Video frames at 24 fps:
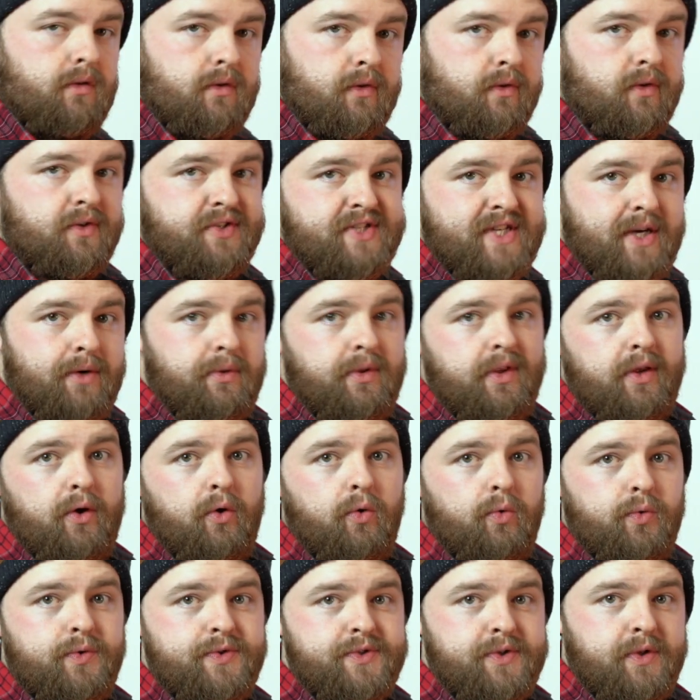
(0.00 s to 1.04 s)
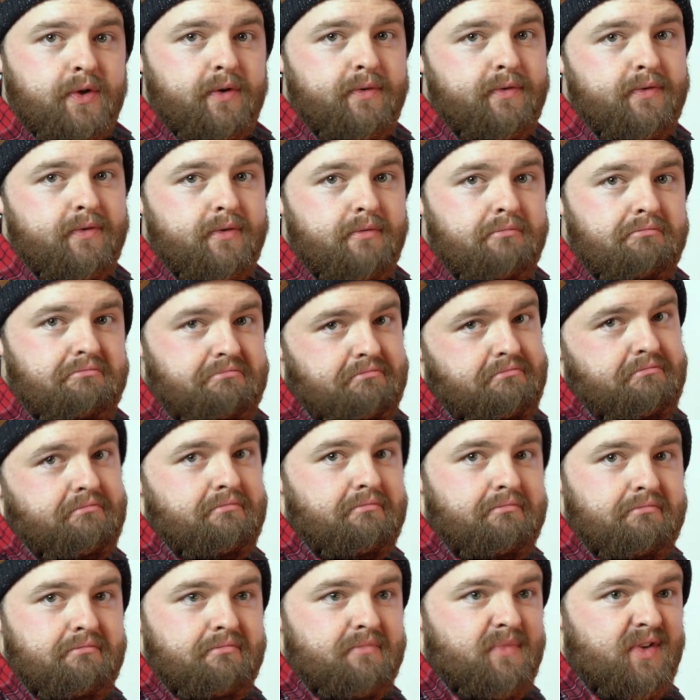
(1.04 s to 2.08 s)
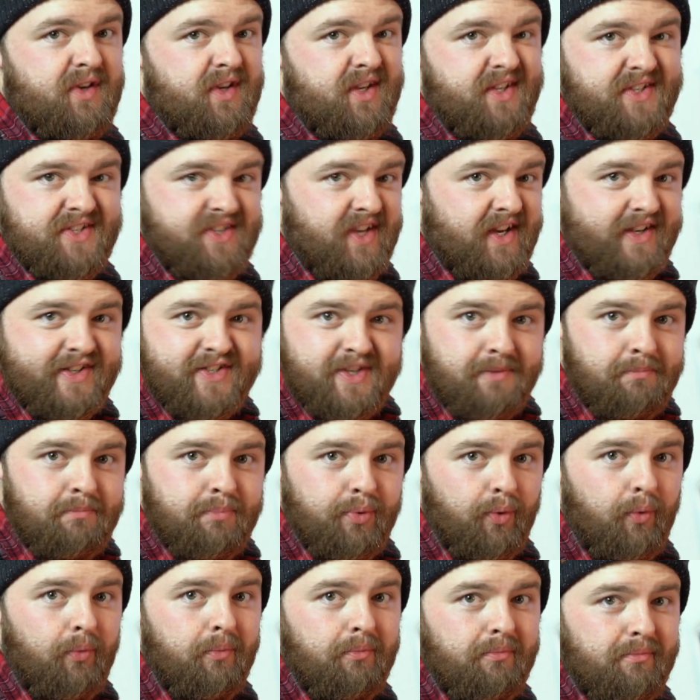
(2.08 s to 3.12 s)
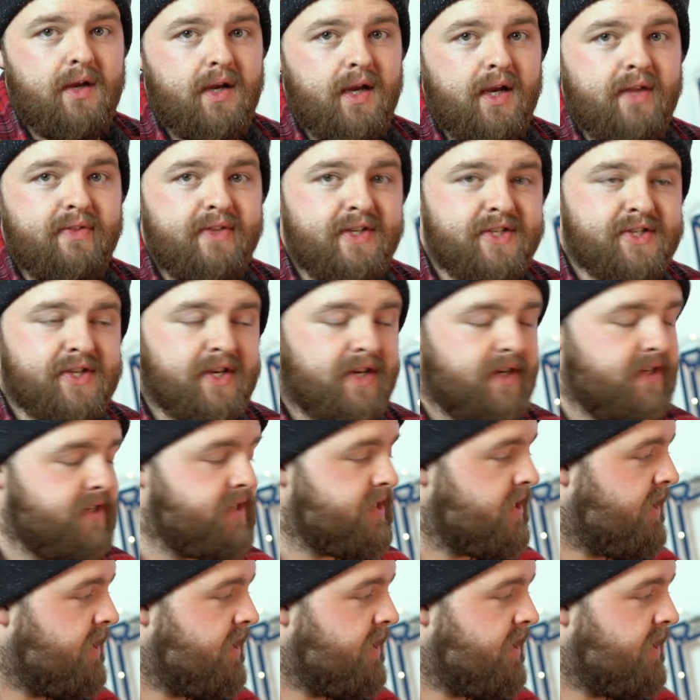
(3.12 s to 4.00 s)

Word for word: you sell the old stuff. It's that simple. In this case,